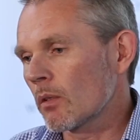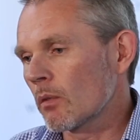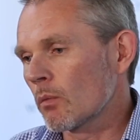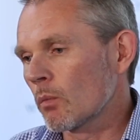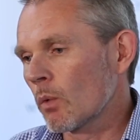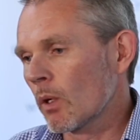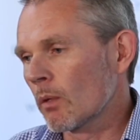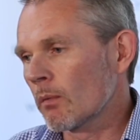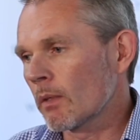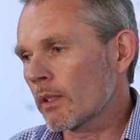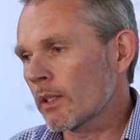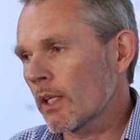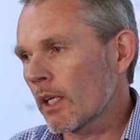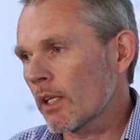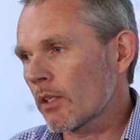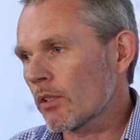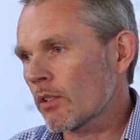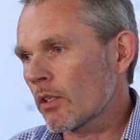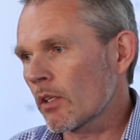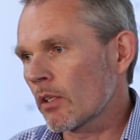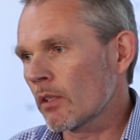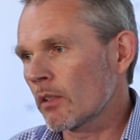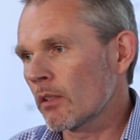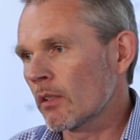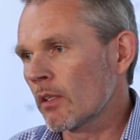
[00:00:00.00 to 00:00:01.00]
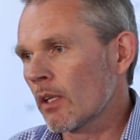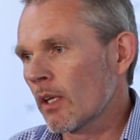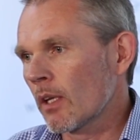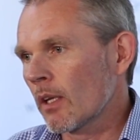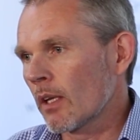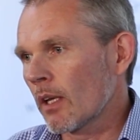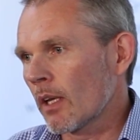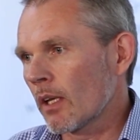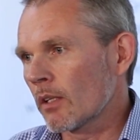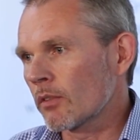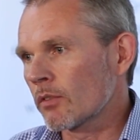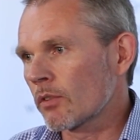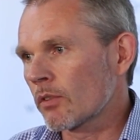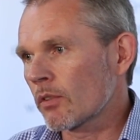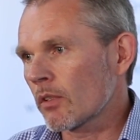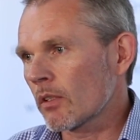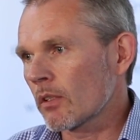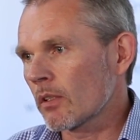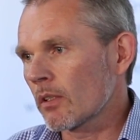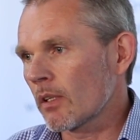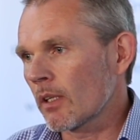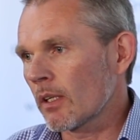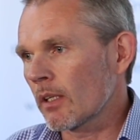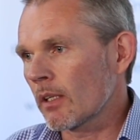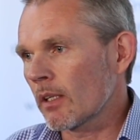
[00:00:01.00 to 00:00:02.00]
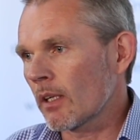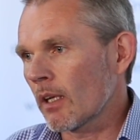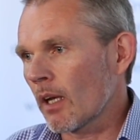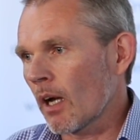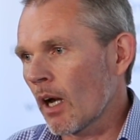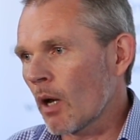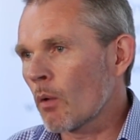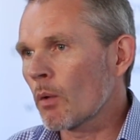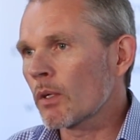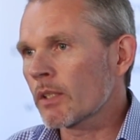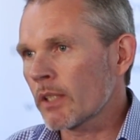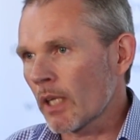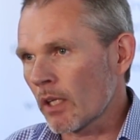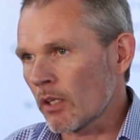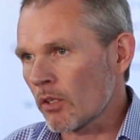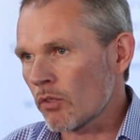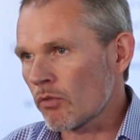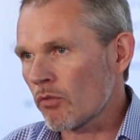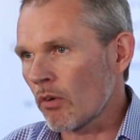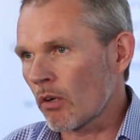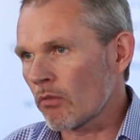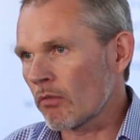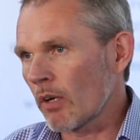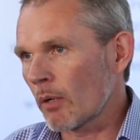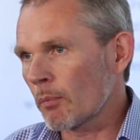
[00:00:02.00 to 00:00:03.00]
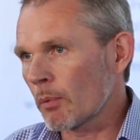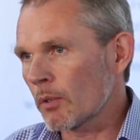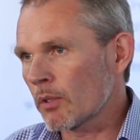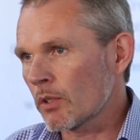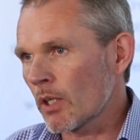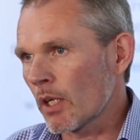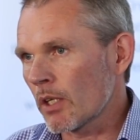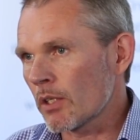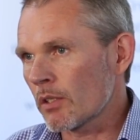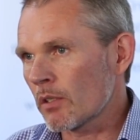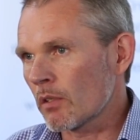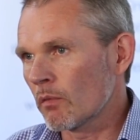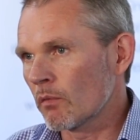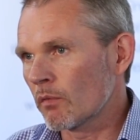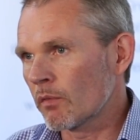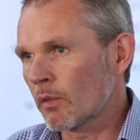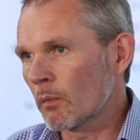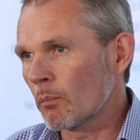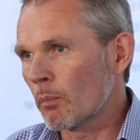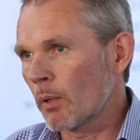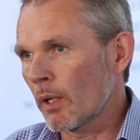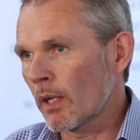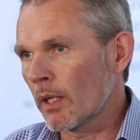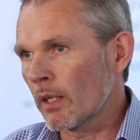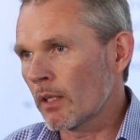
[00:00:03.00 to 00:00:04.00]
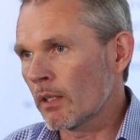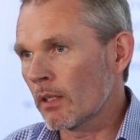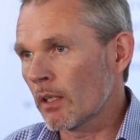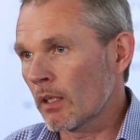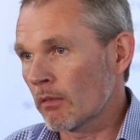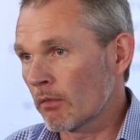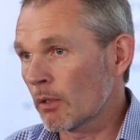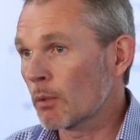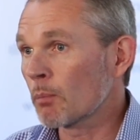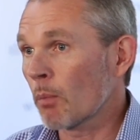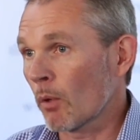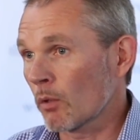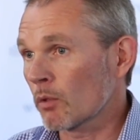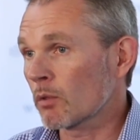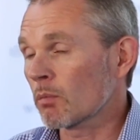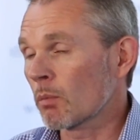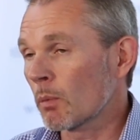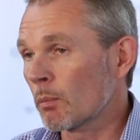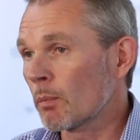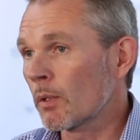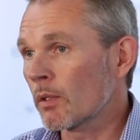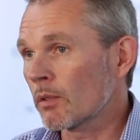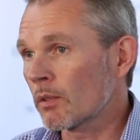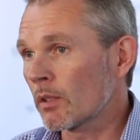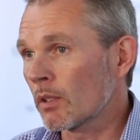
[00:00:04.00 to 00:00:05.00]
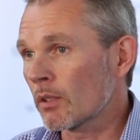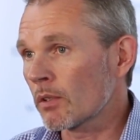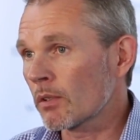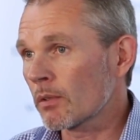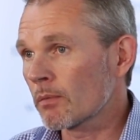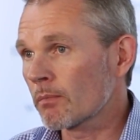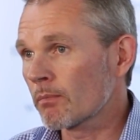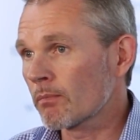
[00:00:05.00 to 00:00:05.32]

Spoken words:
Wilma Dixon has always had a strong reputation for being a responsible business.